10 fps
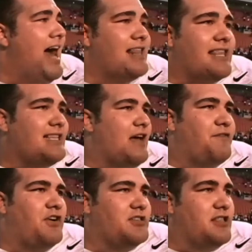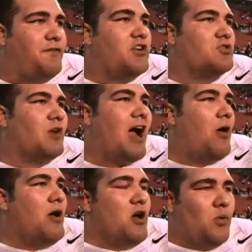didn't think that first the first route
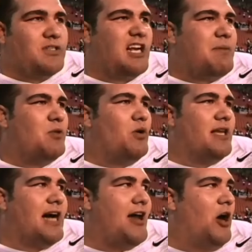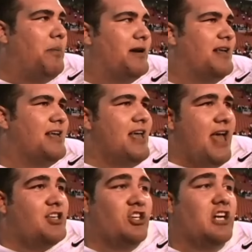was going to be the one that got open,
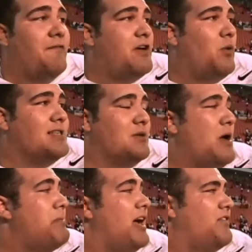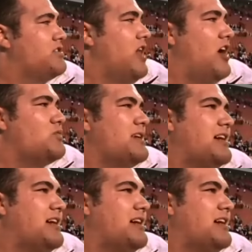and sure enough, it wasn't. We blocked as long as we